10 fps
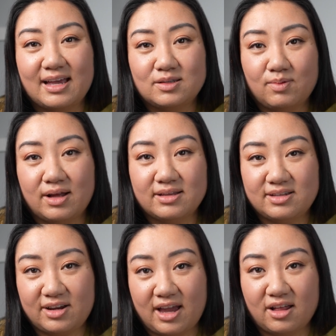as well
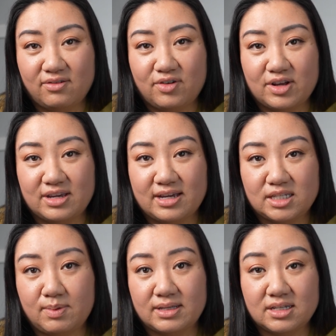as our California
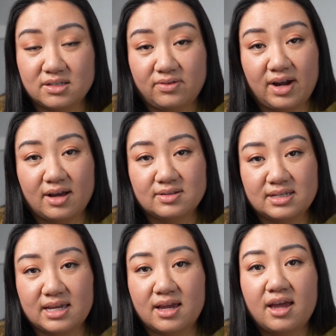expenses for
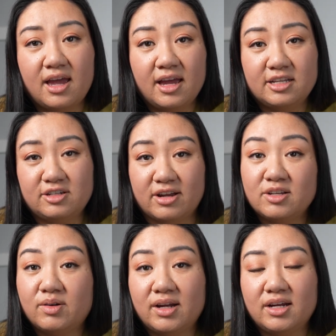housing.
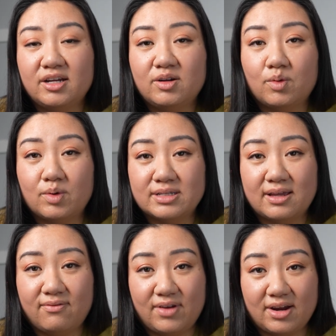January was
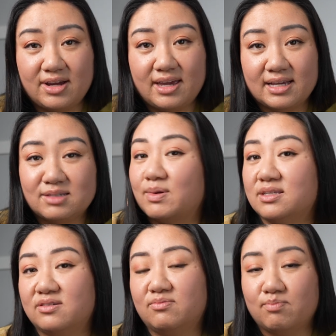a very
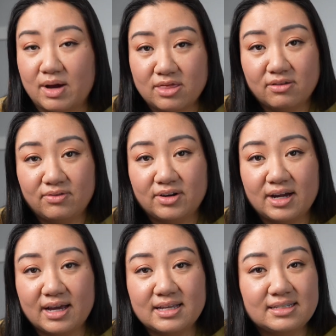expensive month
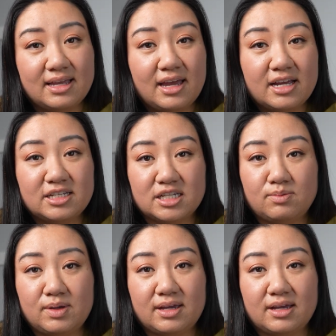for us
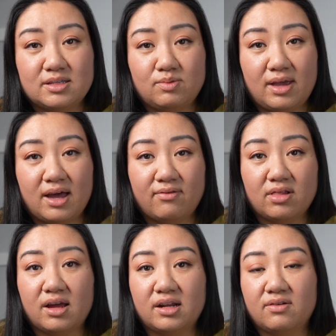just because we have a
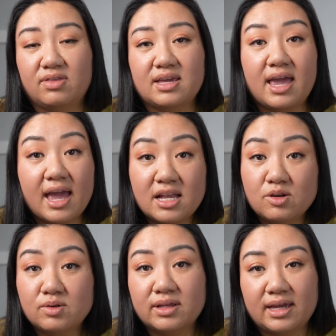lot of the
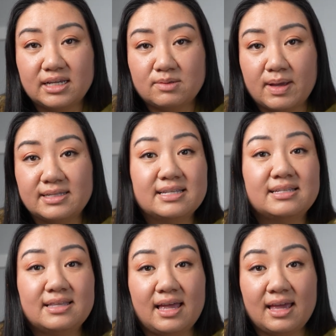annual
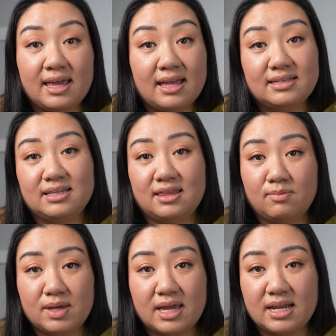expenses that hit at
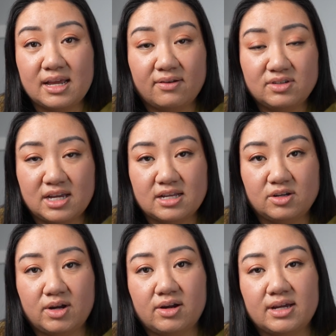the beginning of
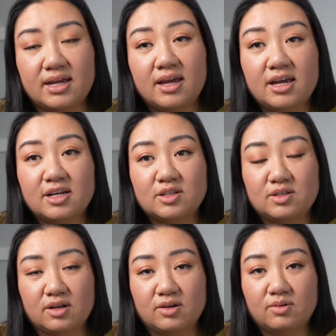January.
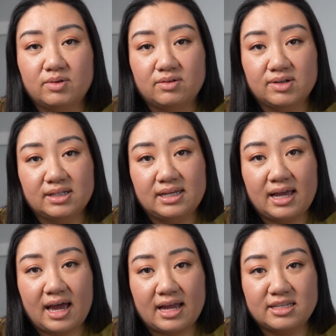So we really
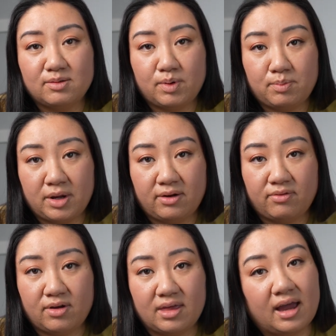had to prepare
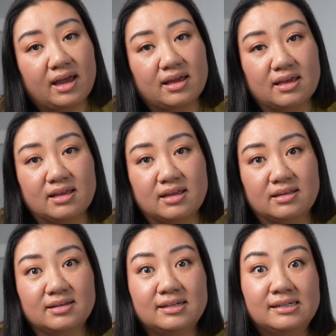for that
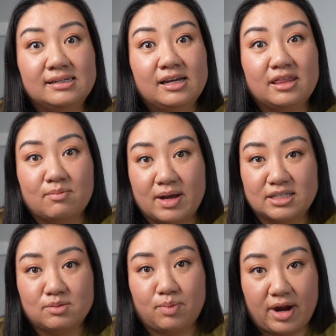in the
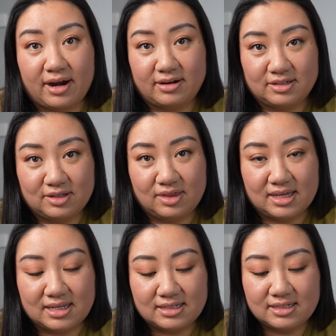months prior to
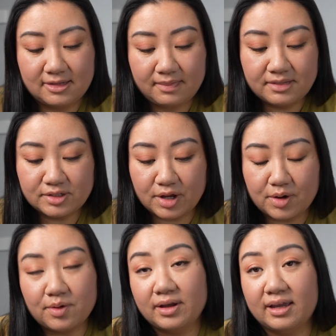this.
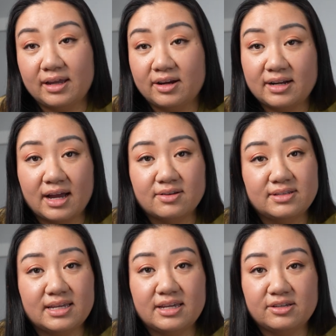So here in
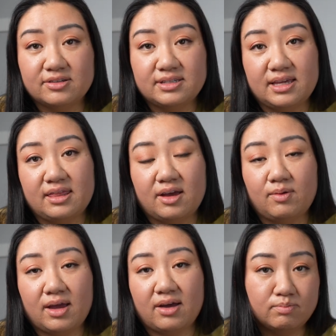housing, you'll see that
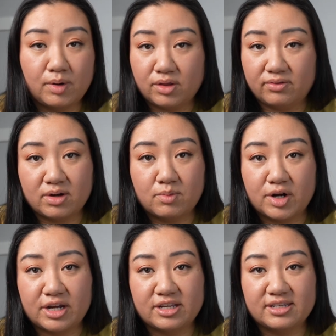we have both of our
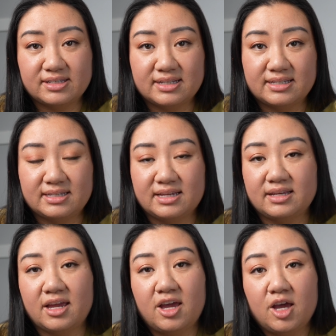mortgages
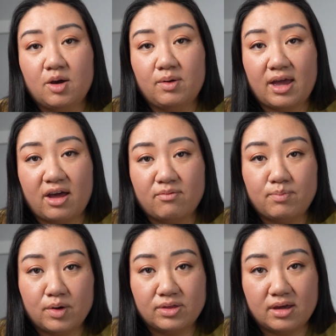listed. We
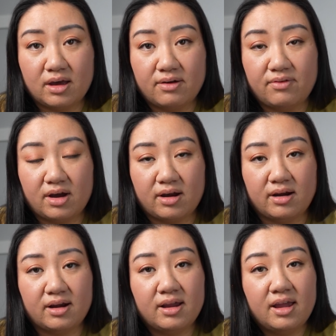have both of
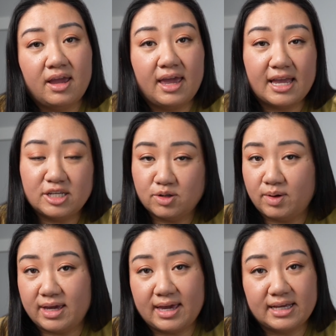our
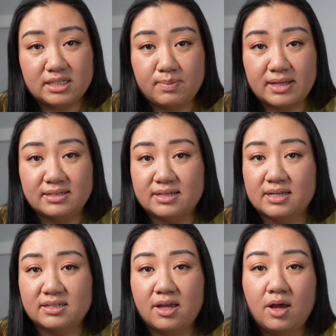HOA
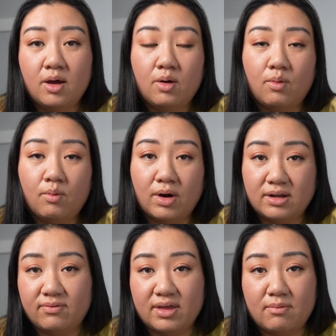expenses,
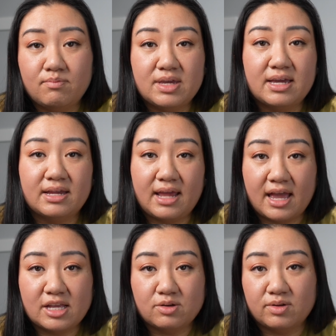one of them being an
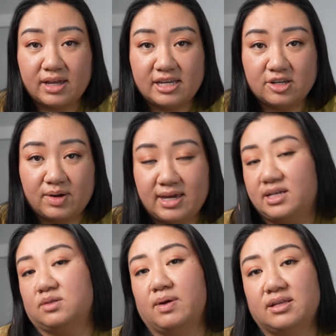annual HOA
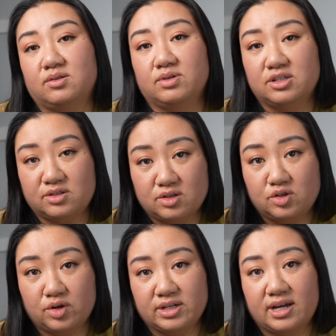expense, which is the
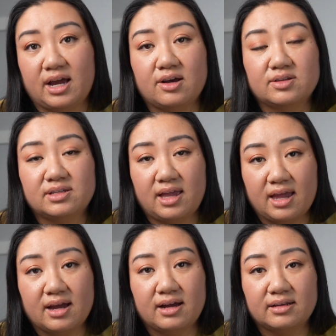Georgia house,
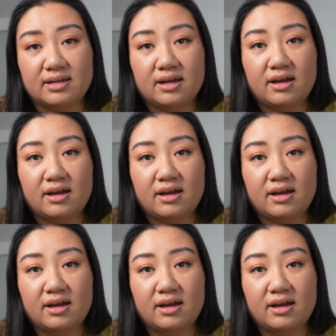and